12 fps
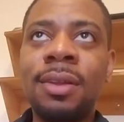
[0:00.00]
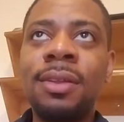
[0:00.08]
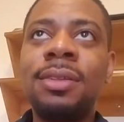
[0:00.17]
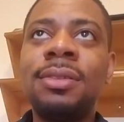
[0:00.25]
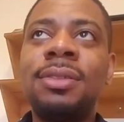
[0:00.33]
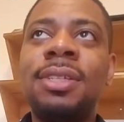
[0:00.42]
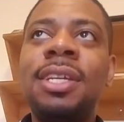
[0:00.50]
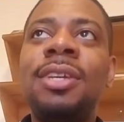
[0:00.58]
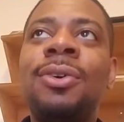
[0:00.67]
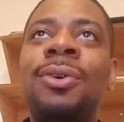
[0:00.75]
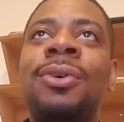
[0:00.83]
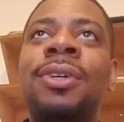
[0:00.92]

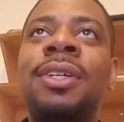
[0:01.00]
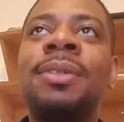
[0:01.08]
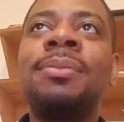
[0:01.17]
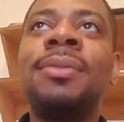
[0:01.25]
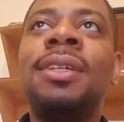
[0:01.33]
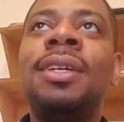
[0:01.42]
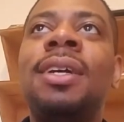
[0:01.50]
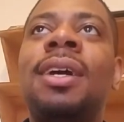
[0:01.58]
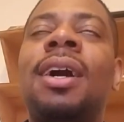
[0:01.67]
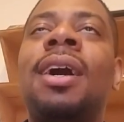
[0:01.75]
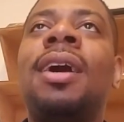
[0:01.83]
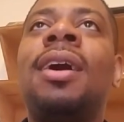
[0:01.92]
Dior,
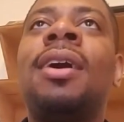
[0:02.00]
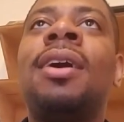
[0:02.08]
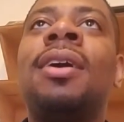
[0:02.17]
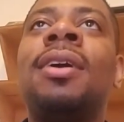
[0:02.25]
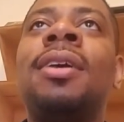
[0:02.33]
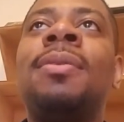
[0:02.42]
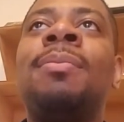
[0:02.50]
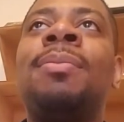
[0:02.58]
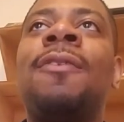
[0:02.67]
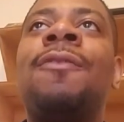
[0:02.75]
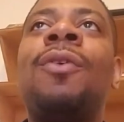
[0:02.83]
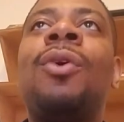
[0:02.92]

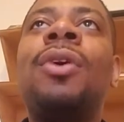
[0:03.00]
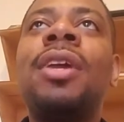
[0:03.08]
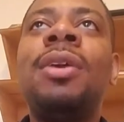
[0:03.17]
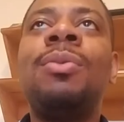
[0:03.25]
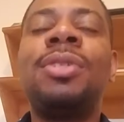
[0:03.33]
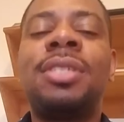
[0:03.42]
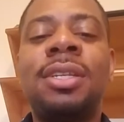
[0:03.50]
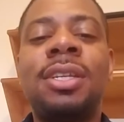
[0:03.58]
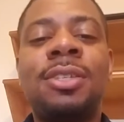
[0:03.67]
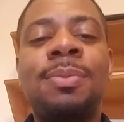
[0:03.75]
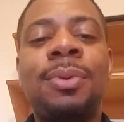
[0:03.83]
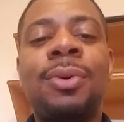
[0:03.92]
before he was an
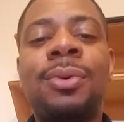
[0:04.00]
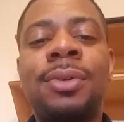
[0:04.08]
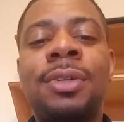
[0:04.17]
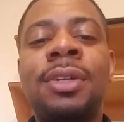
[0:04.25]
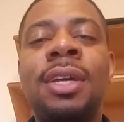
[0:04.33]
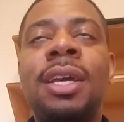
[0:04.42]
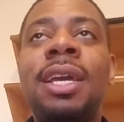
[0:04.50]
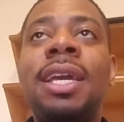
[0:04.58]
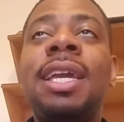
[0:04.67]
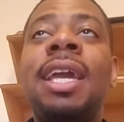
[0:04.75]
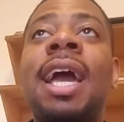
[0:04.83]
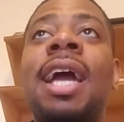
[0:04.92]
explorer,
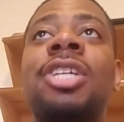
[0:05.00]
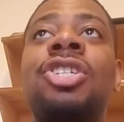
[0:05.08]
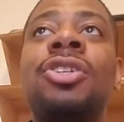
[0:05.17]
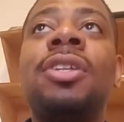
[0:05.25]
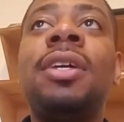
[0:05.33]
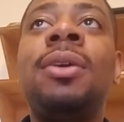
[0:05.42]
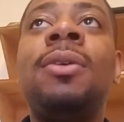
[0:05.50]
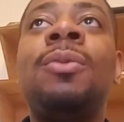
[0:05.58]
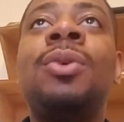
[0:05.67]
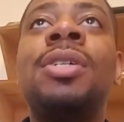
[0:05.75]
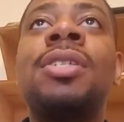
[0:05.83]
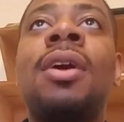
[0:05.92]
he actually
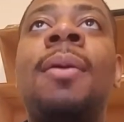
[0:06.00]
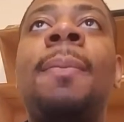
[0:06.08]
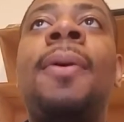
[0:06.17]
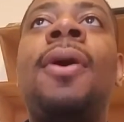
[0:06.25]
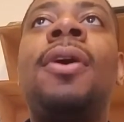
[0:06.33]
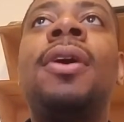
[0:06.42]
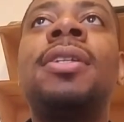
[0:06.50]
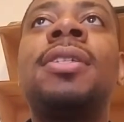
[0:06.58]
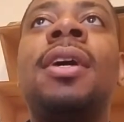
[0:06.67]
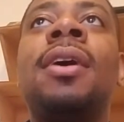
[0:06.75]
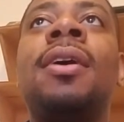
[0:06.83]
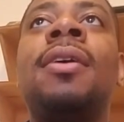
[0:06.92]
was a part
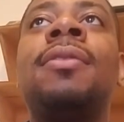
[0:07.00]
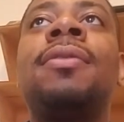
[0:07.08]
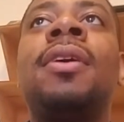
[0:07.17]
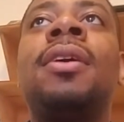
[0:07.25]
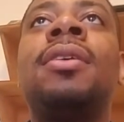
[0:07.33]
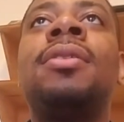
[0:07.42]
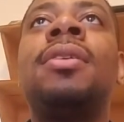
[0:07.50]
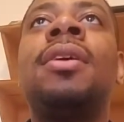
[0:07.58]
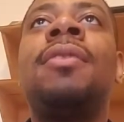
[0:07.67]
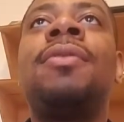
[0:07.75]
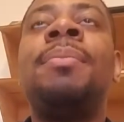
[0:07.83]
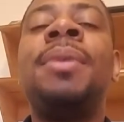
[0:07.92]

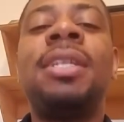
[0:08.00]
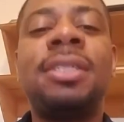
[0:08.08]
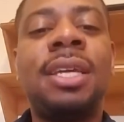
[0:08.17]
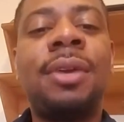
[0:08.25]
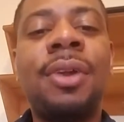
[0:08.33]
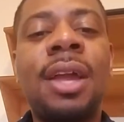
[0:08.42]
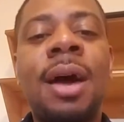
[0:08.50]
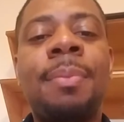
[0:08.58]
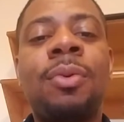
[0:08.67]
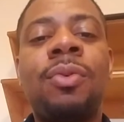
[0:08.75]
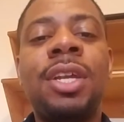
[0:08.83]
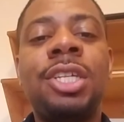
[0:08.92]
of a military
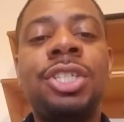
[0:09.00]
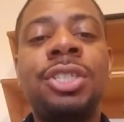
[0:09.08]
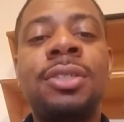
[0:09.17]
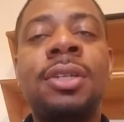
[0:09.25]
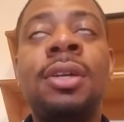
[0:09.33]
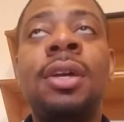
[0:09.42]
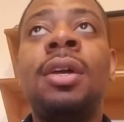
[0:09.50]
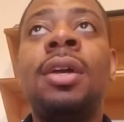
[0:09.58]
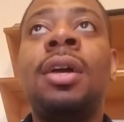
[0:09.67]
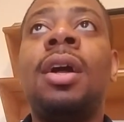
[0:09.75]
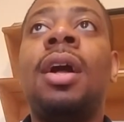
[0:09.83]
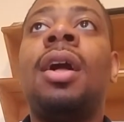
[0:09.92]
operation
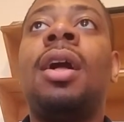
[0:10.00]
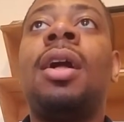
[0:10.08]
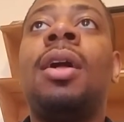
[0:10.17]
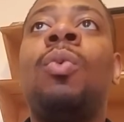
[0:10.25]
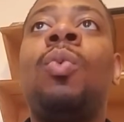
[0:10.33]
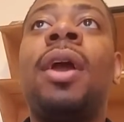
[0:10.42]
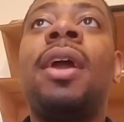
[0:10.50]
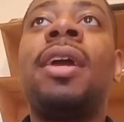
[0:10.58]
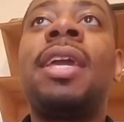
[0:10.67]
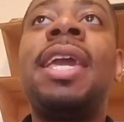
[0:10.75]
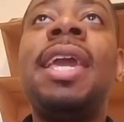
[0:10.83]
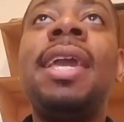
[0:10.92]
where
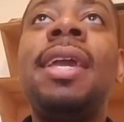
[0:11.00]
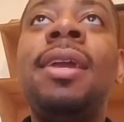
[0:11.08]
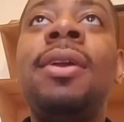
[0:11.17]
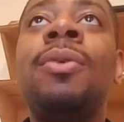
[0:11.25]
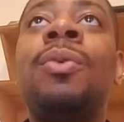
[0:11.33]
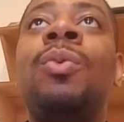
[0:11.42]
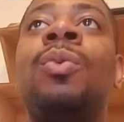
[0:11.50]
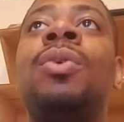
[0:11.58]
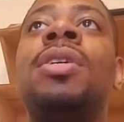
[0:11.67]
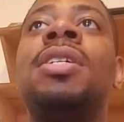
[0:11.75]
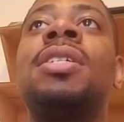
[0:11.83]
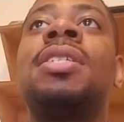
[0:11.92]
he
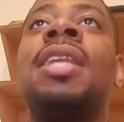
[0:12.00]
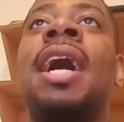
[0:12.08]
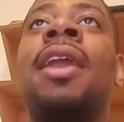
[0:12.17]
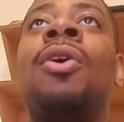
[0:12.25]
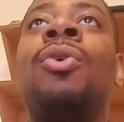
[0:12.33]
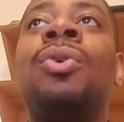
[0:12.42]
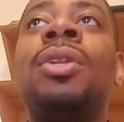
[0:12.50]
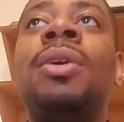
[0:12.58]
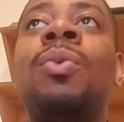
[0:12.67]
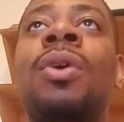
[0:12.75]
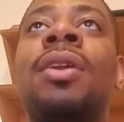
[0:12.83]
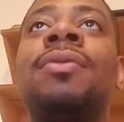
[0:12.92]
was not only
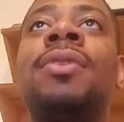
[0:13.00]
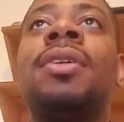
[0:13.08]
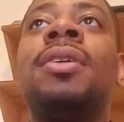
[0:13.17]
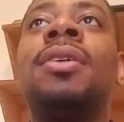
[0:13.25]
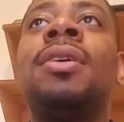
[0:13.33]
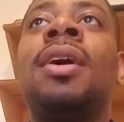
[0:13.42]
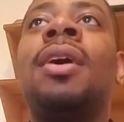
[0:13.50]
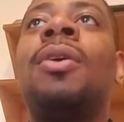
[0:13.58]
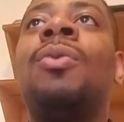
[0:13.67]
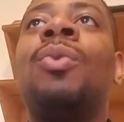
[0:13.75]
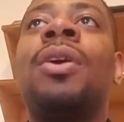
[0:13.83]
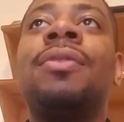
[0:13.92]
one of
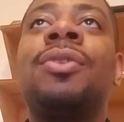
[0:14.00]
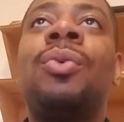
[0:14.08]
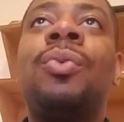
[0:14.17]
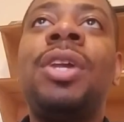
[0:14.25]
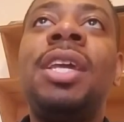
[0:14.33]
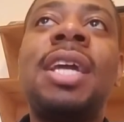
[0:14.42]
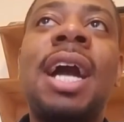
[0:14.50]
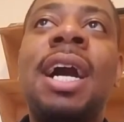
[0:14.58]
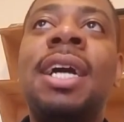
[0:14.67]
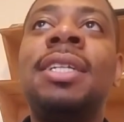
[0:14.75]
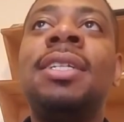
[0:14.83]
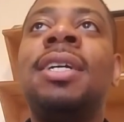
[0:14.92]
the
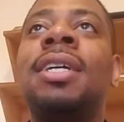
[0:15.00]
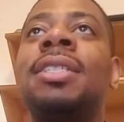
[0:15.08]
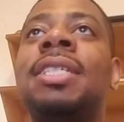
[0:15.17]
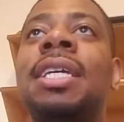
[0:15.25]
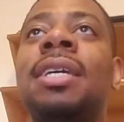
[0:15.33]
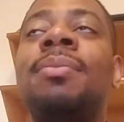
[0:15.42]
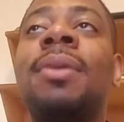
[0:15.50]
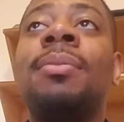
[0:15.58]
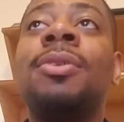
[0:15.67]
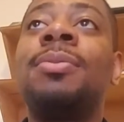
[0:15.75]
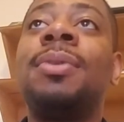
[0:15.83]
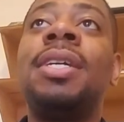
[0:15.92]
recon team
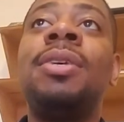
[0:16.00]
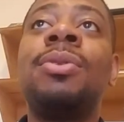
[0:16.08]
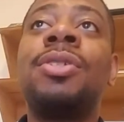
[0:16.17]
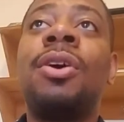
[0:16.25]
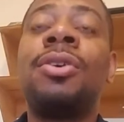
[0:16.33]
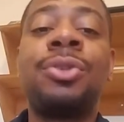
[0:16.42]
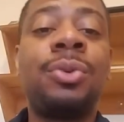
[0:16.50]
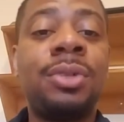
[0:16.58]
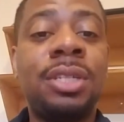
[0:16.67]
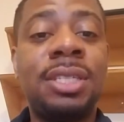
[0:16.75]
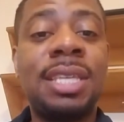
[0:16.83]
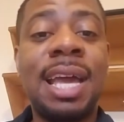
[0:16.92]
members, but he was also
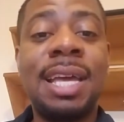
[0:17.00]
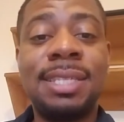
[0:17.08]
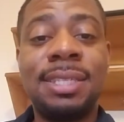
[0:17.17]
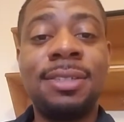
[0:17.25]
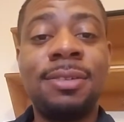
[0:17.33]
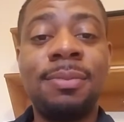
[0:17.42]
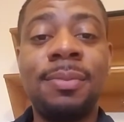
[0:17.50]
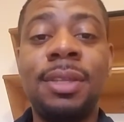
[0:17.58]
an assassin.